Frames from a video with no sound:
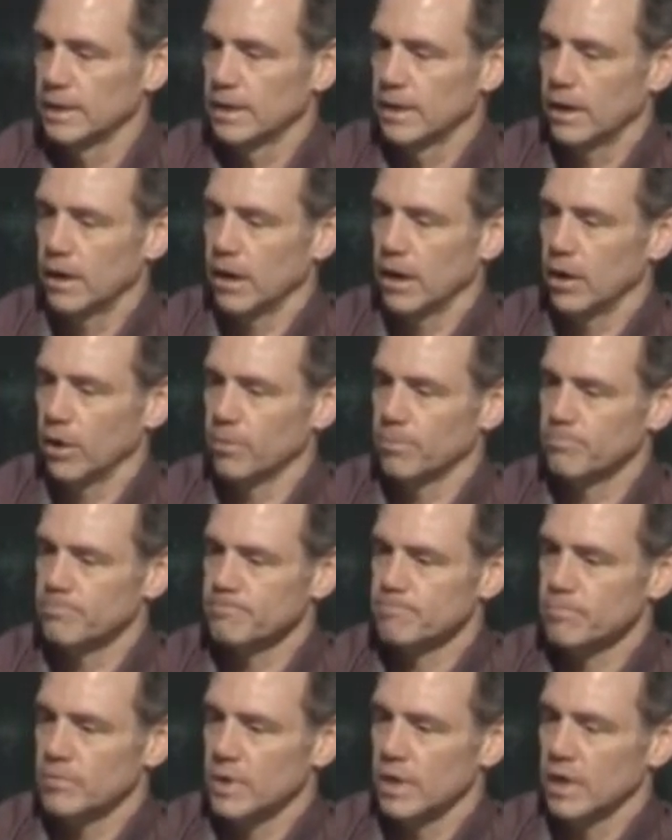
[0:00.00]
Um,
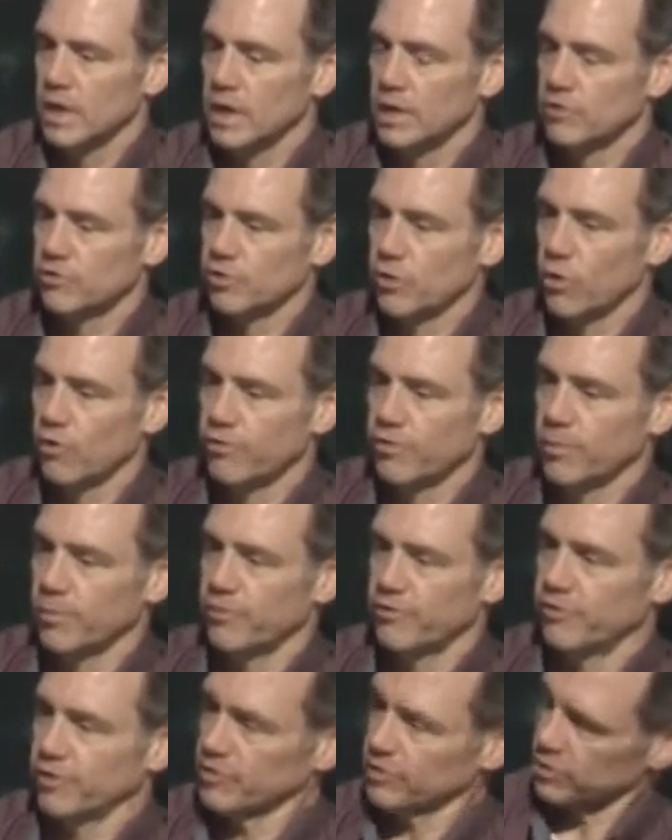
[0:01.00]
and so, from
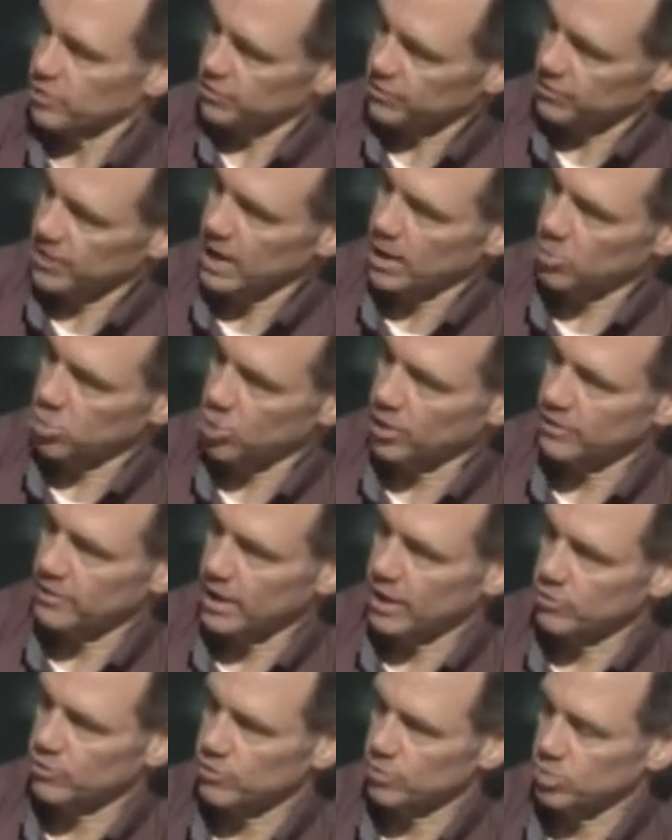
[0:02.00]
a physical standpoint,
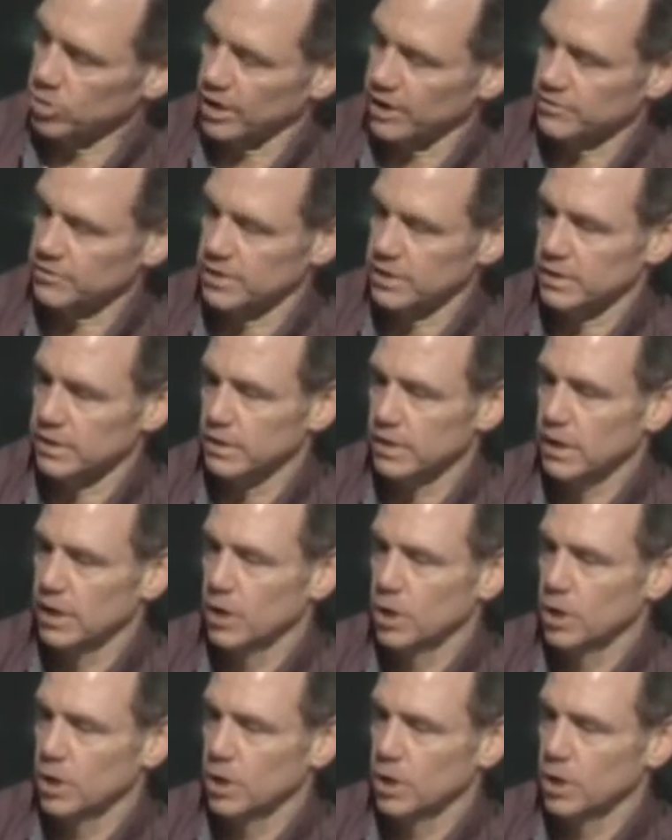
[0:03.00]
that was a blessing.